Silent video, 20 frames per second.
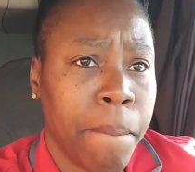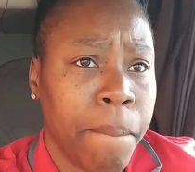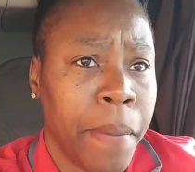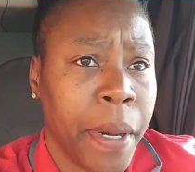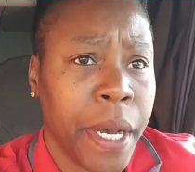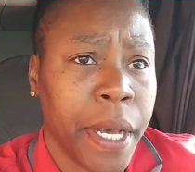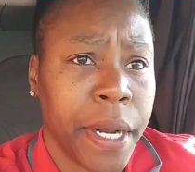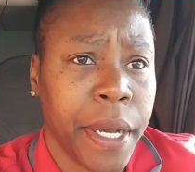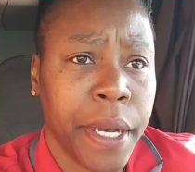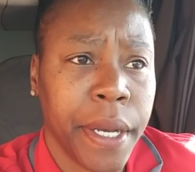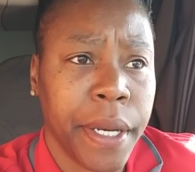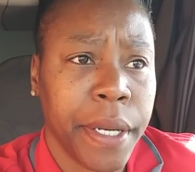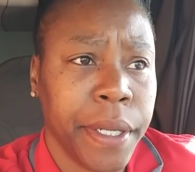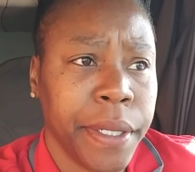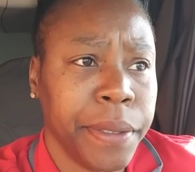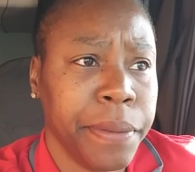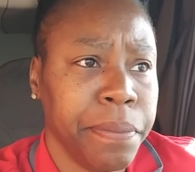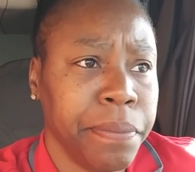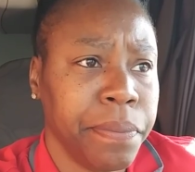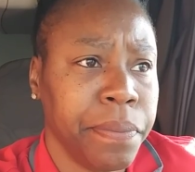But
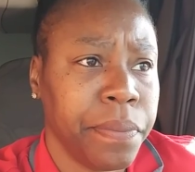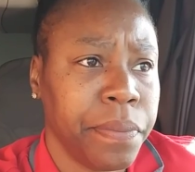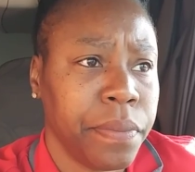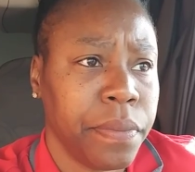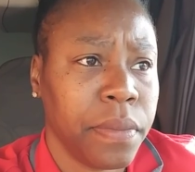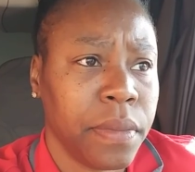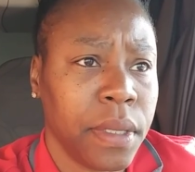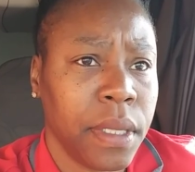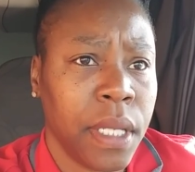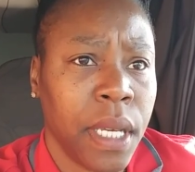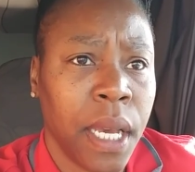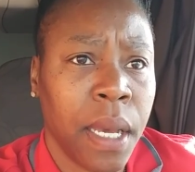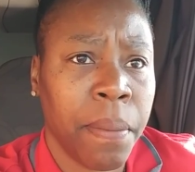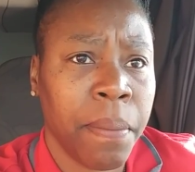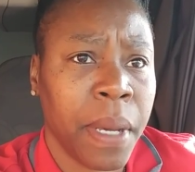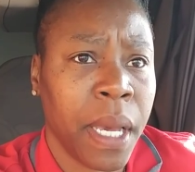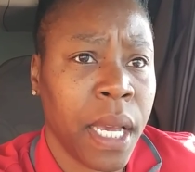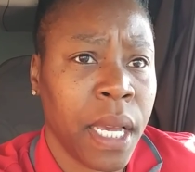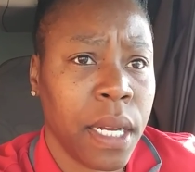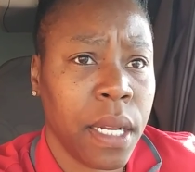yeah,
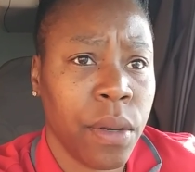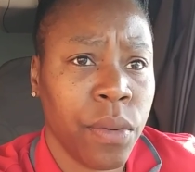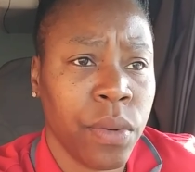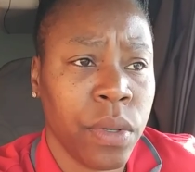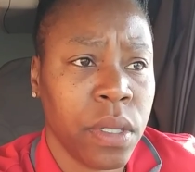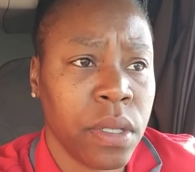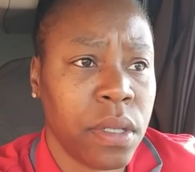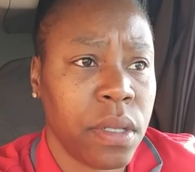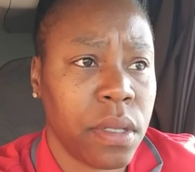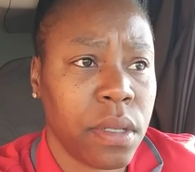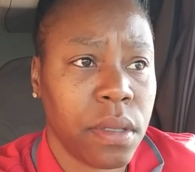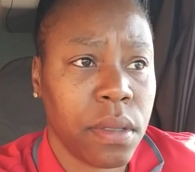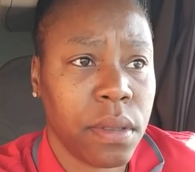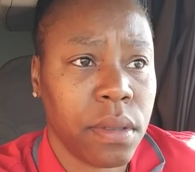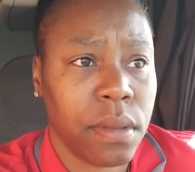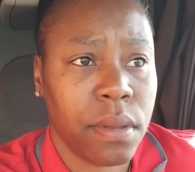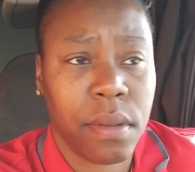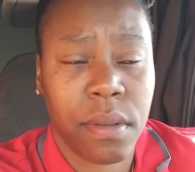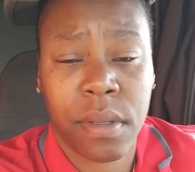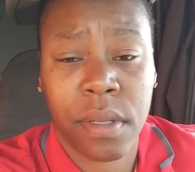man, it was,
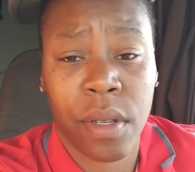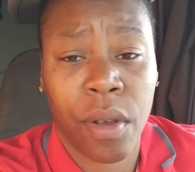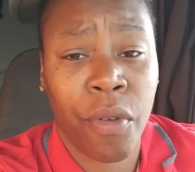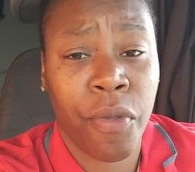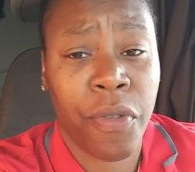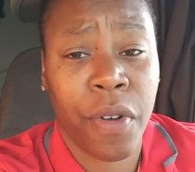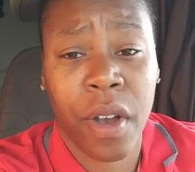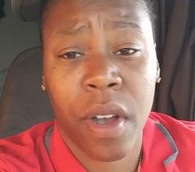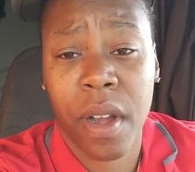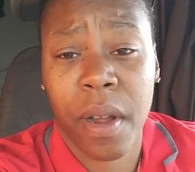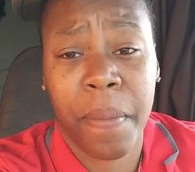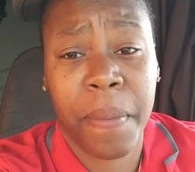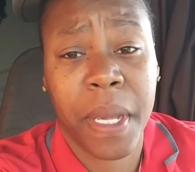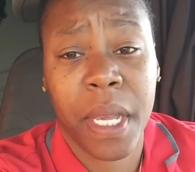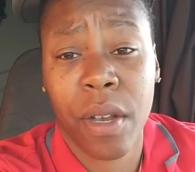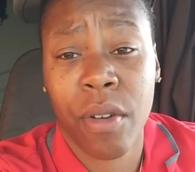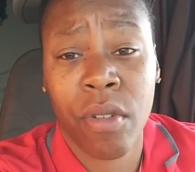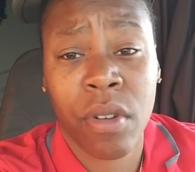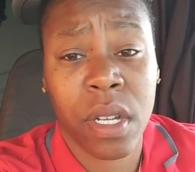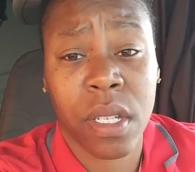so far,
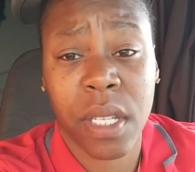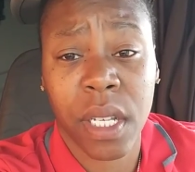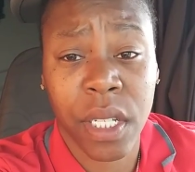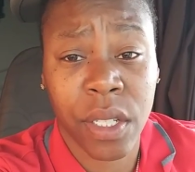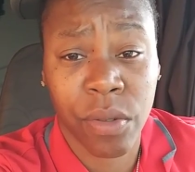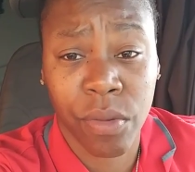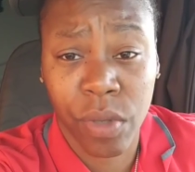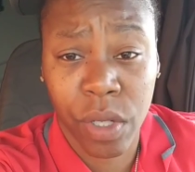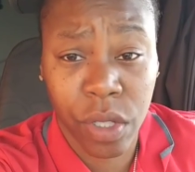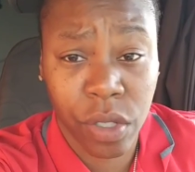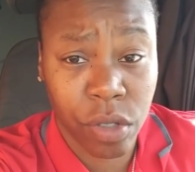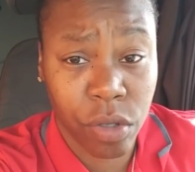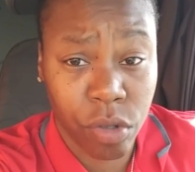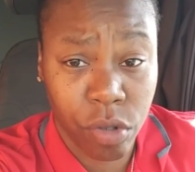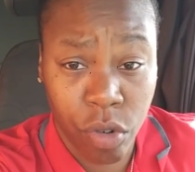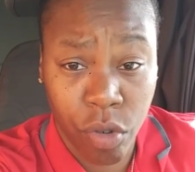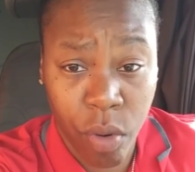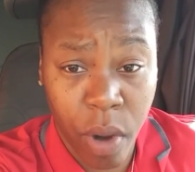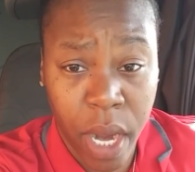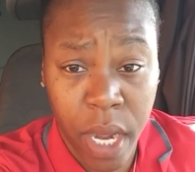orientation was
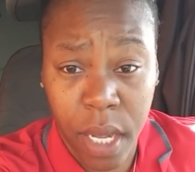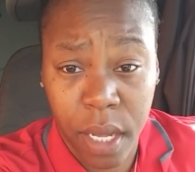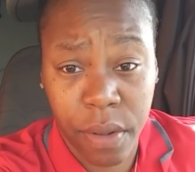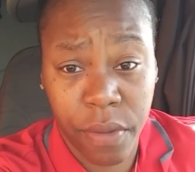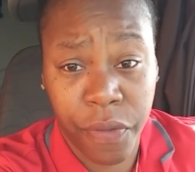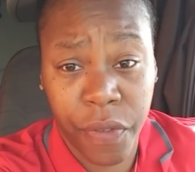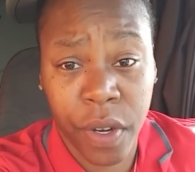great.